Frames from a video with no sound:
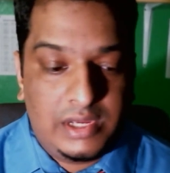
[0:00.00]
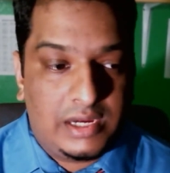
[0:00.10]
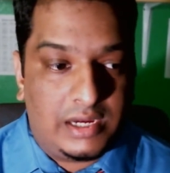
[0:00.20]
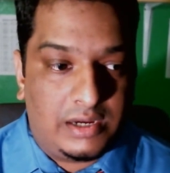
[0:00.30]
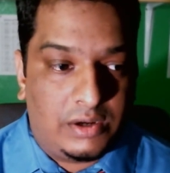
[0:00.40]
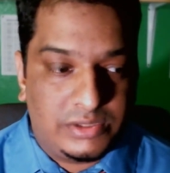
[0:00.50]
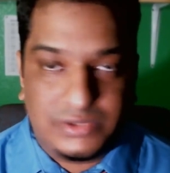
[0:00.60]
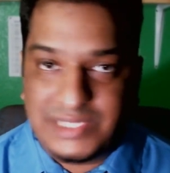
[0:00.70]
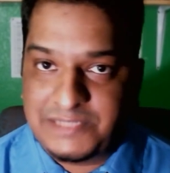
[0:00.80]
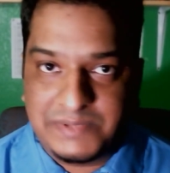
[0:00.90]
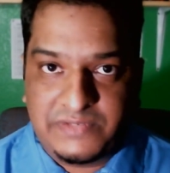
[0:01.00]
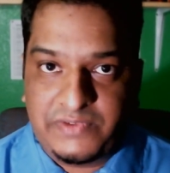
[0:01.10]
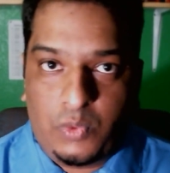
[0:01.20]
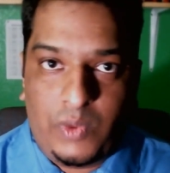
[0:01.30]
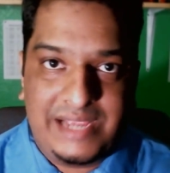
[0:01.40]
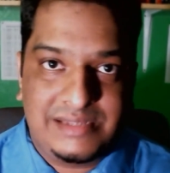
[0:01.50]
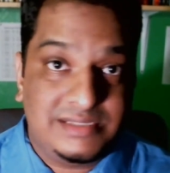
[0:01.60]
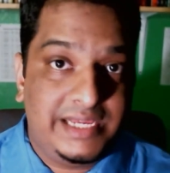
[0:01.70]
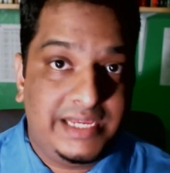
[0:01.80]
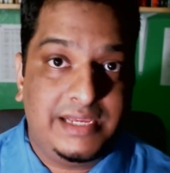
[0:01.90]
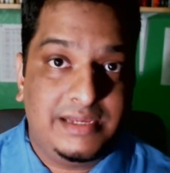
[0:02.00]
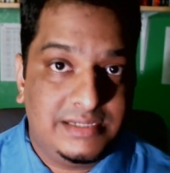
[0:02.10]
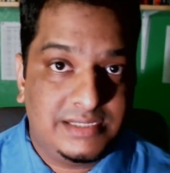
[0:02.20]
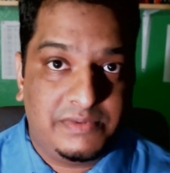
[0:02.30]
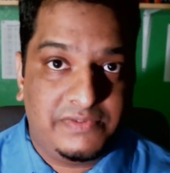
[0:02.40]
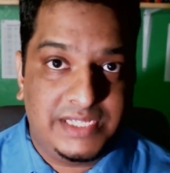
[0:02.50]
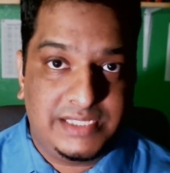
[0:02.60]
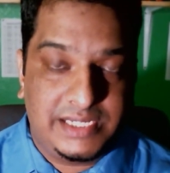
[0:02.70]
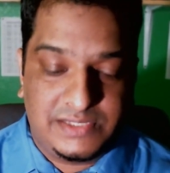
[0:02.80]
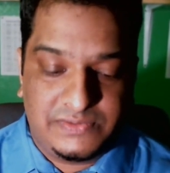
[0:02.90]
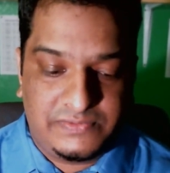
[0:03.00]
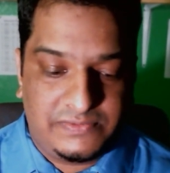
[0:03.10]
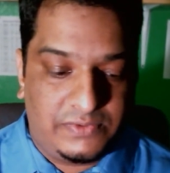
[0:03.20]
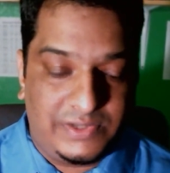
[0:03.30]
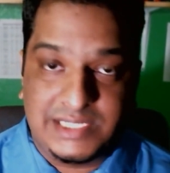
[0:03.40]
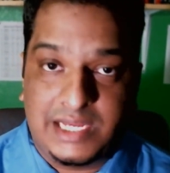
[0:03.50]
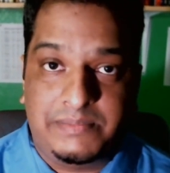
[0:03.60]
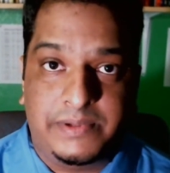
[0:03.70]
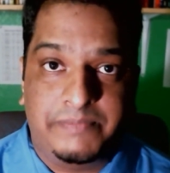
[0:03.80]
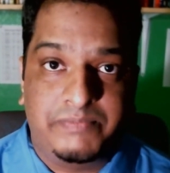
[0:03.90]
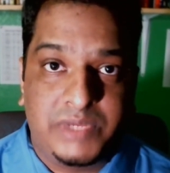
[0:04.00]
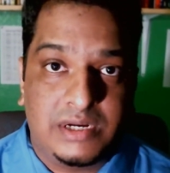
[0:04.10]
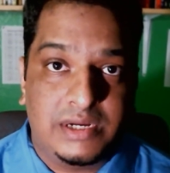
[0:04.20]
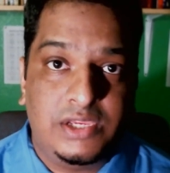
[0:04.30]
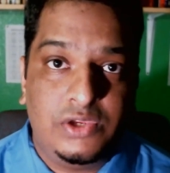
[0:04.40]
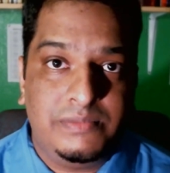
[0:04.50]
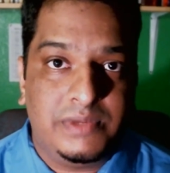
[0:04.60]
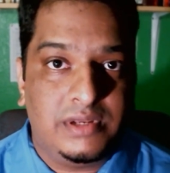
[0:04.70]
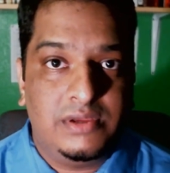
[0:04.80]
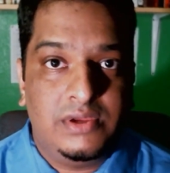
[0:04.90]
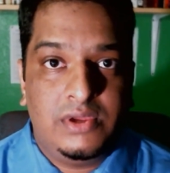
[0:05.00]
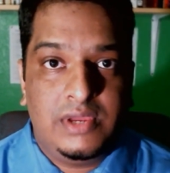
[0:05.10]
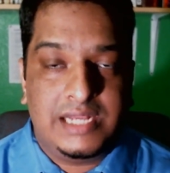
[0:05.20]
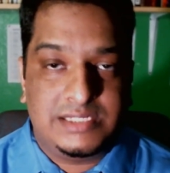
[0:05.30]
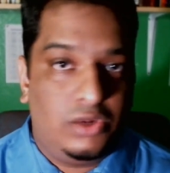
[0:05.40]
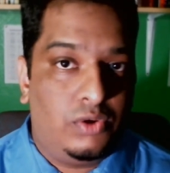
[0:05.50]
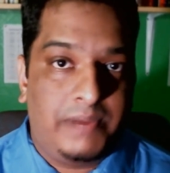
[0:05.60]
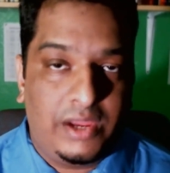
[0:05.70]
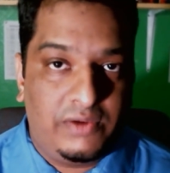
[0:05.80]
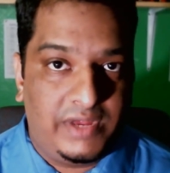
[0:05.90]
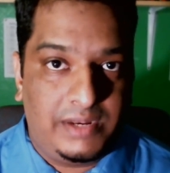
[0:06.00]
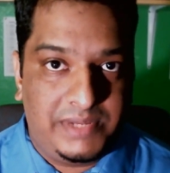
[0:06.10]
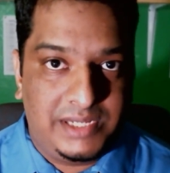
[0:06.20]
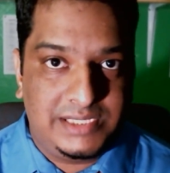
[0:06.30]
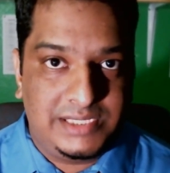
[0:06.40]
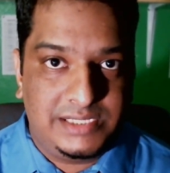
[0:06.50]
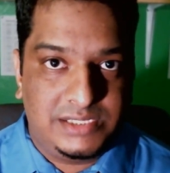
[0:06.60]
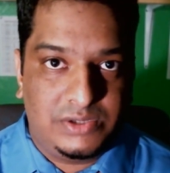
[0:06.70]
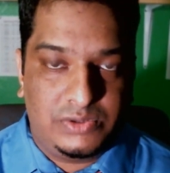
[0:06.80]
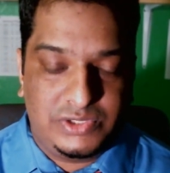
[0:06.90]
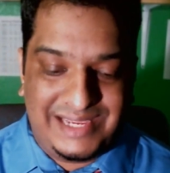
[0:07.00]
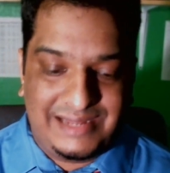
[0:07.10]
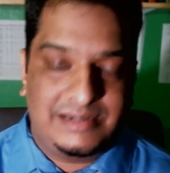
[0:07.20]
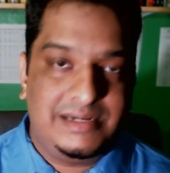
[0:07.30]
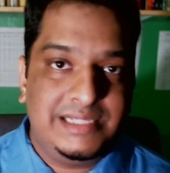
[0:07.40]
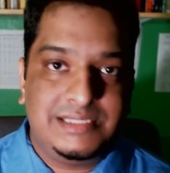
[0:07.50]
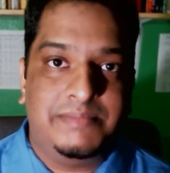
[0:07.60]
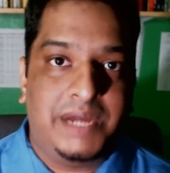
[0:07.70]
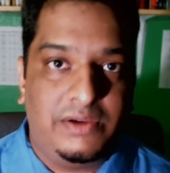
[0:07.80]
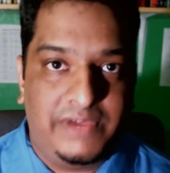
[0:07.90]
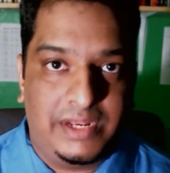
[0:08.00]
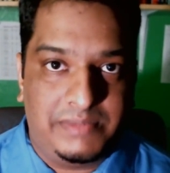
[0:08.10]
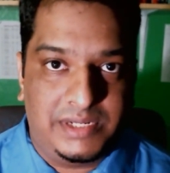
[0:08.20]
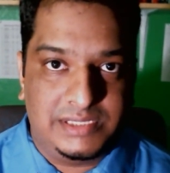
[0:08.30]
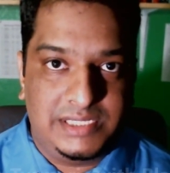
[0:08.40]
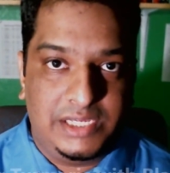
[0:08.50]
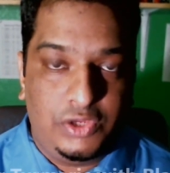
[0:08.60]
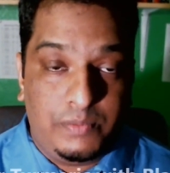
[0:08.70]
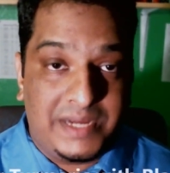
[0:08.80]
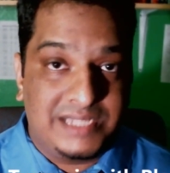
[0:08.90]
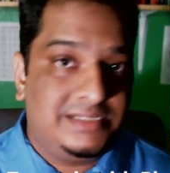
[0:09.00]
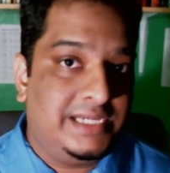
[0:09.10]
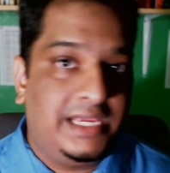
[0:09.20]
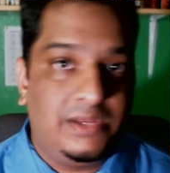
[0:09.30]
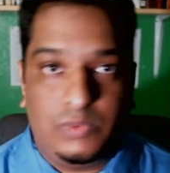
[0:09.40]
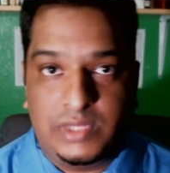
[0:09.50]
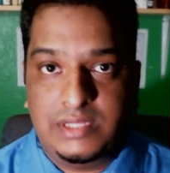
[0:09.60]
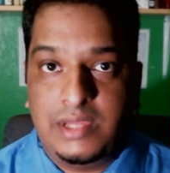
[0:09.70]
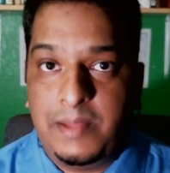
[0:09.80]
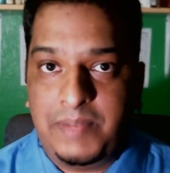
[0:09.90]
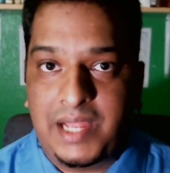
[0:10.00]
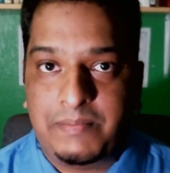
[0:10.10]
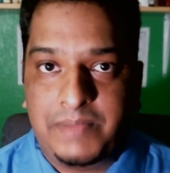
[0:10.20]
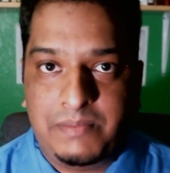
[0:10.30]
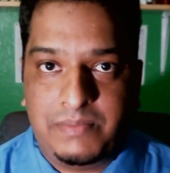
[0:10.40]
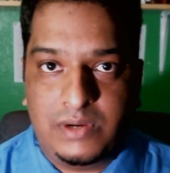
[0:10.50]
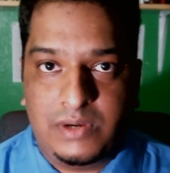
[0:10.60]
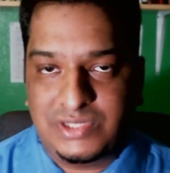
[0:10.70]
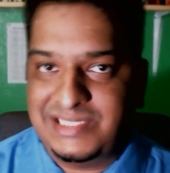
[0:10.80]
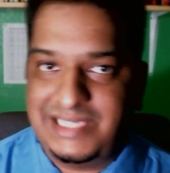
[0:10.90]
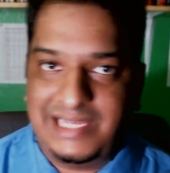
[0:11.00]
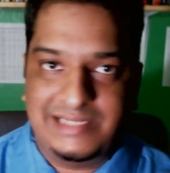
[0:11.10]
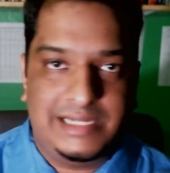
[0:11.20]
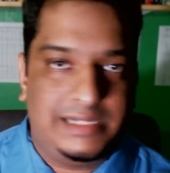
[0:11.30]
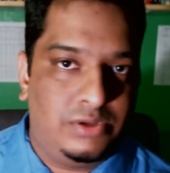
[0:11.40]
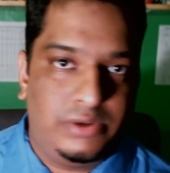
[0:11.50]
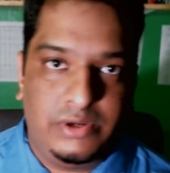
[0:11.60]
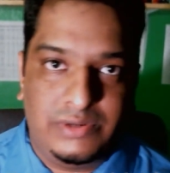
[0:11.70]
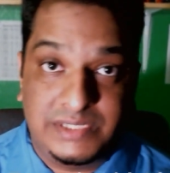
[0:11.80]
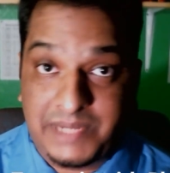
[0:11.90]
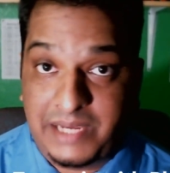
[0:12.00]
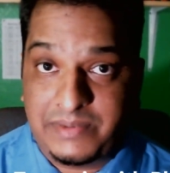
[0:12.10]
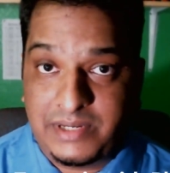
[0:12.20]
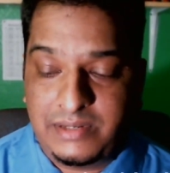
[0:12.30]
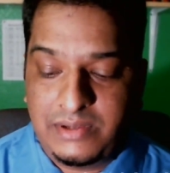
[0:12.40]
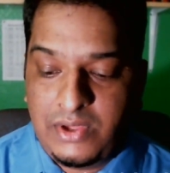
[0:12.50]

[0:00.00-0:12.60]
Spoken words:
Also, there's specific ways to take some of these things. For example, curcumin has low bioavailability. So to increase the bioavailability, you must take it with black pepper, which contains alkaloid known as piperine.